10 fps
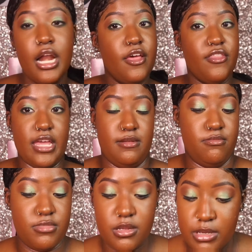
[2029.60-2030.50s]

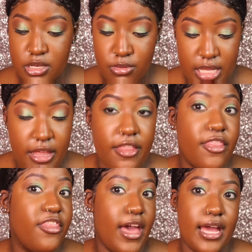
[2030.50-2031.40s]
than to be doing
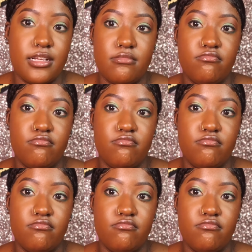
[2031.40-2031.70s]
that.